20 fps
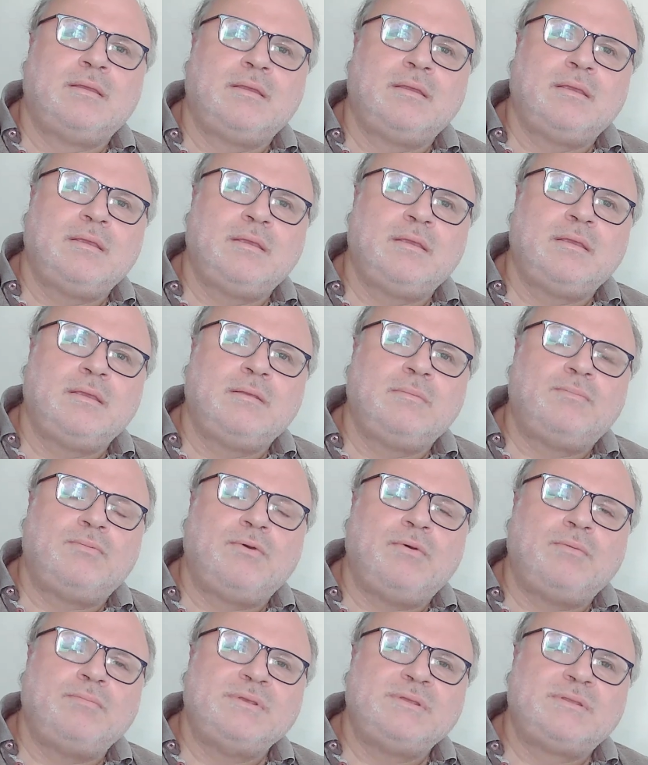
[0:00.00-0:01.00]
He
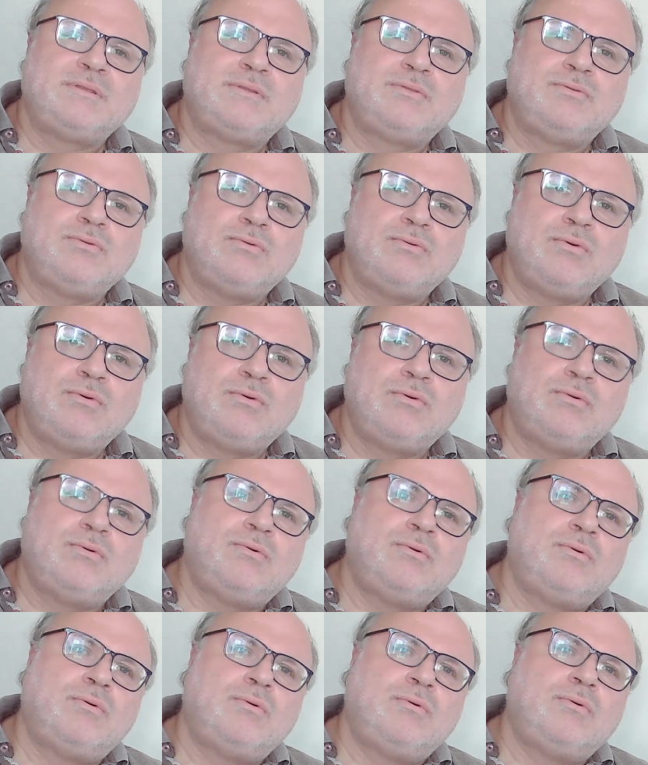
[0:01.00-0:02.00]
promised to,
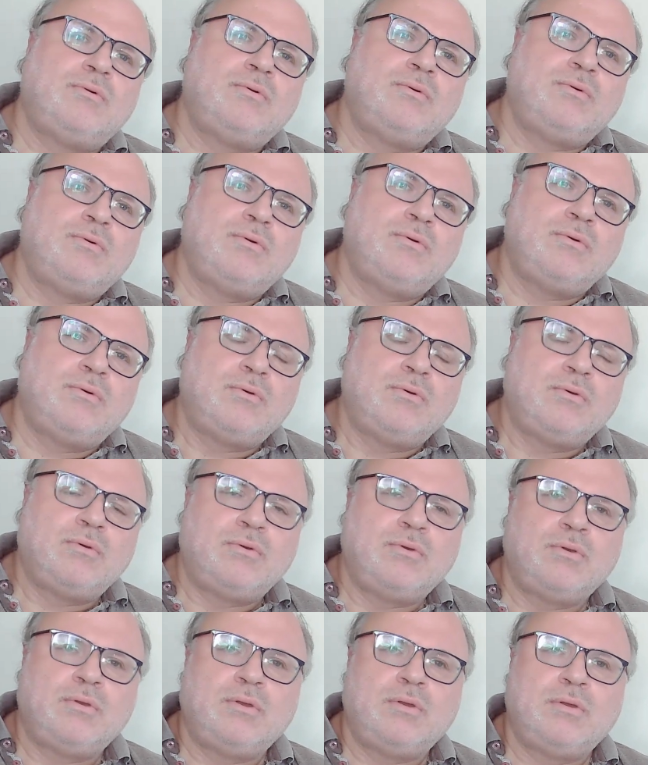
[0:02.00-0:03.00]

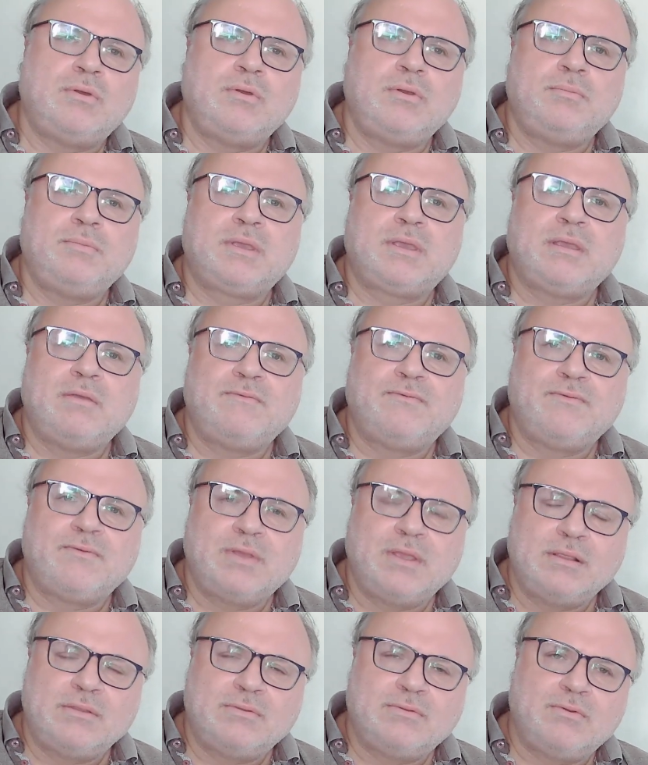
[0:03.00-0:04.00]
uh, he became
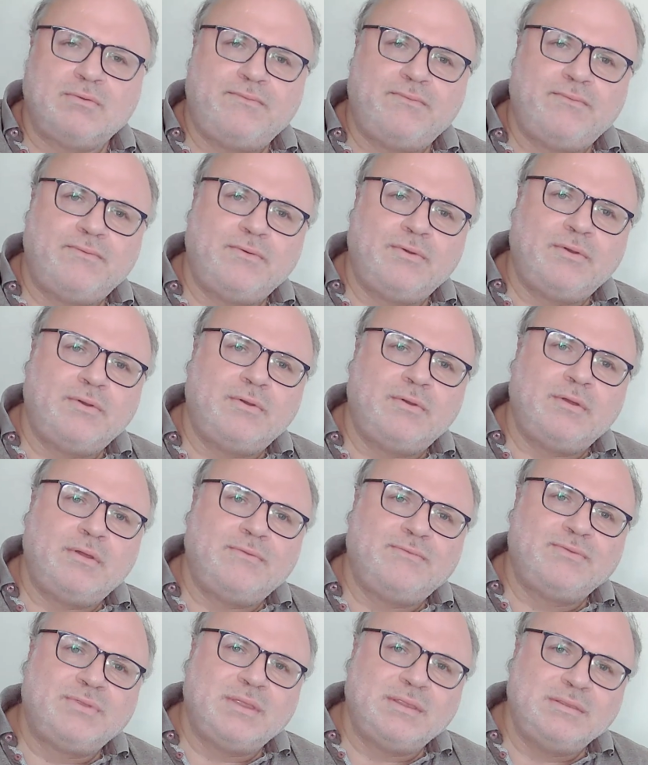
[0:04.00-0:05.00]
friend of, uh,
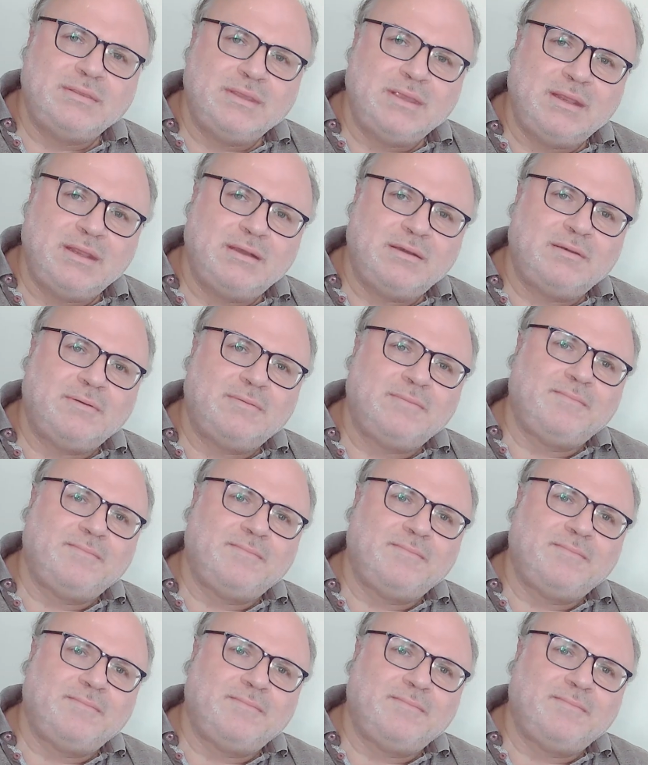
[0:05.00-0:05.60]
Avtandil